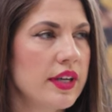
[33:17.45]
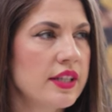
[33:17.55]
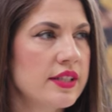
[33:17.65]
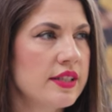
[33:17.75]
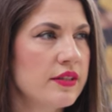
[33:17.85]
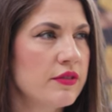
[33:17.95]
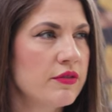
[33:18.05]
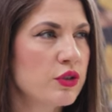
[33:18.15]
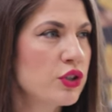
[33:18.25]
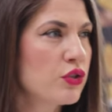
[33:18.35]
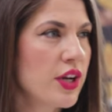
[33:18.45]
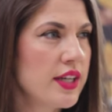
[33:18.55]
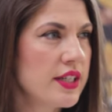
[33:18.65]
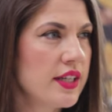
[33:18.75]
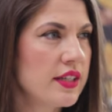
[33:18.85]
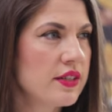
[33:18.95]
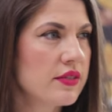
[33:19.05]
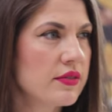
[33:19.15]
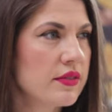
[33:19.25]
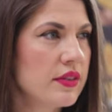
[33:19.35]
is frustrated
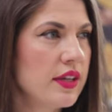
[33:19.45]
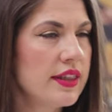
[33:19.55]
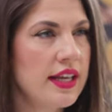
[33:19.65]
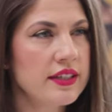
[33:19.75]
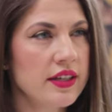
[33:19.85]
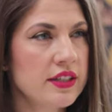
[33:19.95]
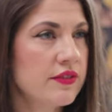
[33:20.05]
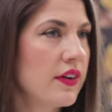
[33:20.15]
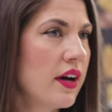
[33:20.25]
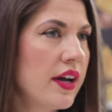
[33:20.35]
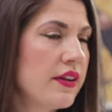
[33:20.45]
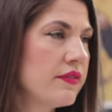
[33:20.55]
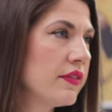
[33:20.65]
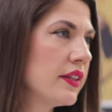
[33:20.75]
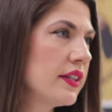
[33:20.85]
in their 9-to-5,